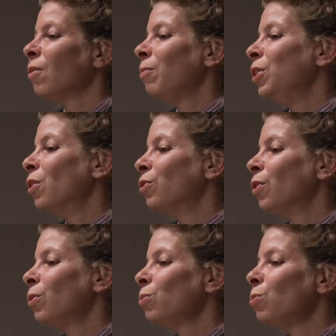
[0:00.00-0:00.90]
We don't
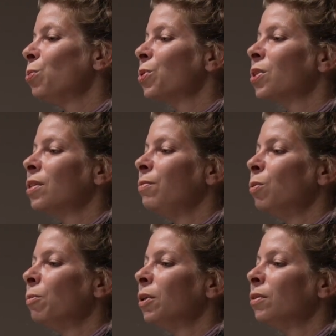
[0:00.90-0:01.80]
know who's the
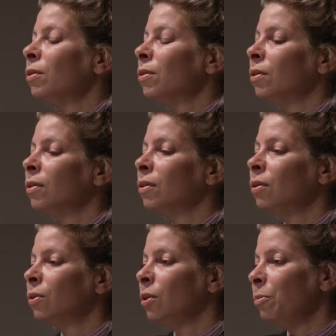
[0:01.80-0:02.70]
woman
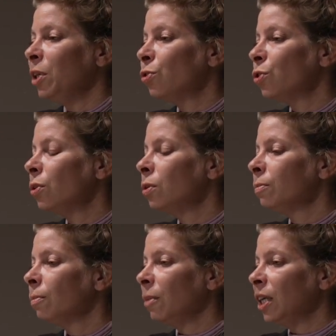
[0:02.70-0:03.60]
on the picture,
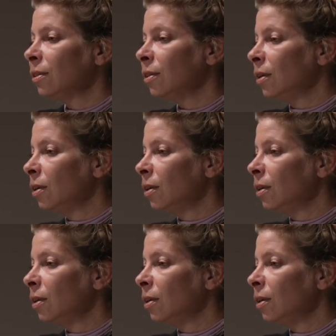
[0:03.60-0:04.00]
but